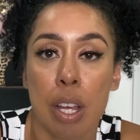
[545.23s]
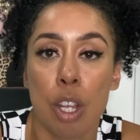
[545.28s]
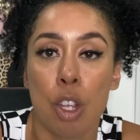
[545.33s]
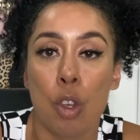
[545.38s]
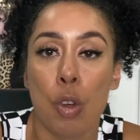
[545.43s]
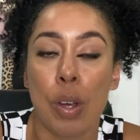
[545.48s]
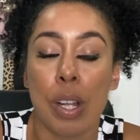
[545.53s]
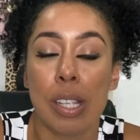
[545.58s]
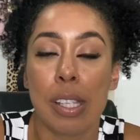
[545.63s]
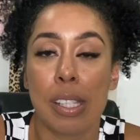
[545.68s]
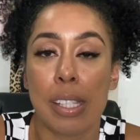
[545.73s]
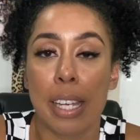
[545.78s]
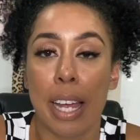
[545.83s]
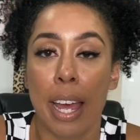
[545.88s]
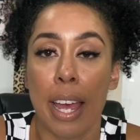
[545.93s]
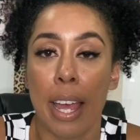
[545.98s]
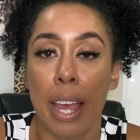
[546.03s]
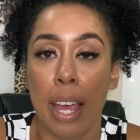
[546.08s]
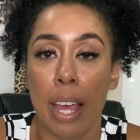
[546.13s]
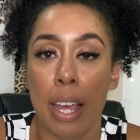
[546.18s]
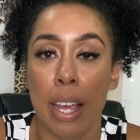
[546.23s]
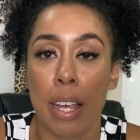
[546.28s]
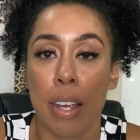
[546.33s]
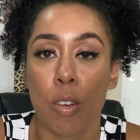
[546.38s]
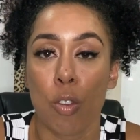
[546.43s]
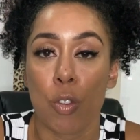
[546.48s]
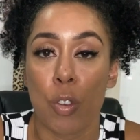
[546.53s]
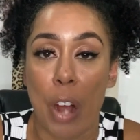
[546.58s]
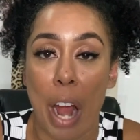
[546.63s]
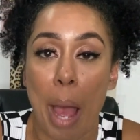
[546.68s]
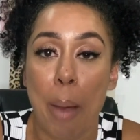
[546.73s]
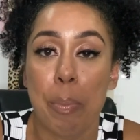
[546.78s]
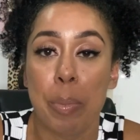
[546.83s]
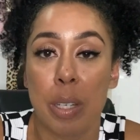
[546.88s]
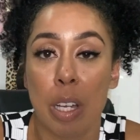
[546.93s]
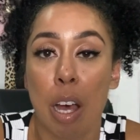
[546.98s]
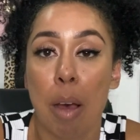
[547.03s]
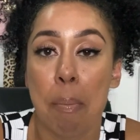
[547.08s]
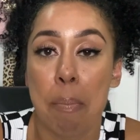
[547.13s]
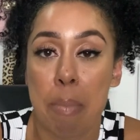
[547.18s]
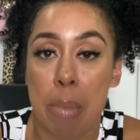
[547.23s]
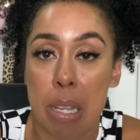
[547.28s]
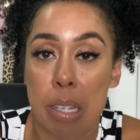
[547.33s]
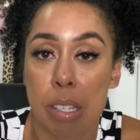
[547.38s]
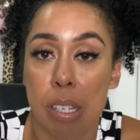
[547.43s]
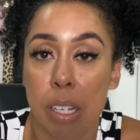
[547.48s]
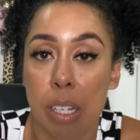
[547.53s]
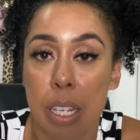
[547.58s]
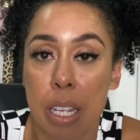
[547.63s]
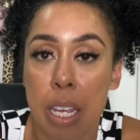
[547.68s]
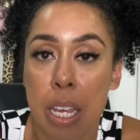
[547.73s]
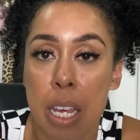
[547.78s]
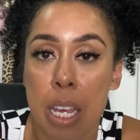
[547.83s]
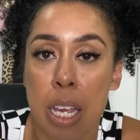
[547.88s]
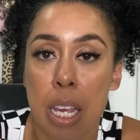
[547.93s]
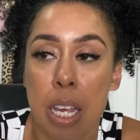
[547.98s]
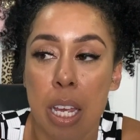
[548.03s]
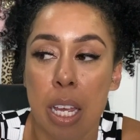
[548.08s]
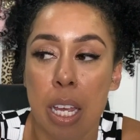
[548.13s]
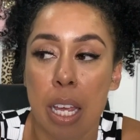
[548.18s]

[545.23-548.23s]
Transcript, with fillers: You can stay wrapped up mentally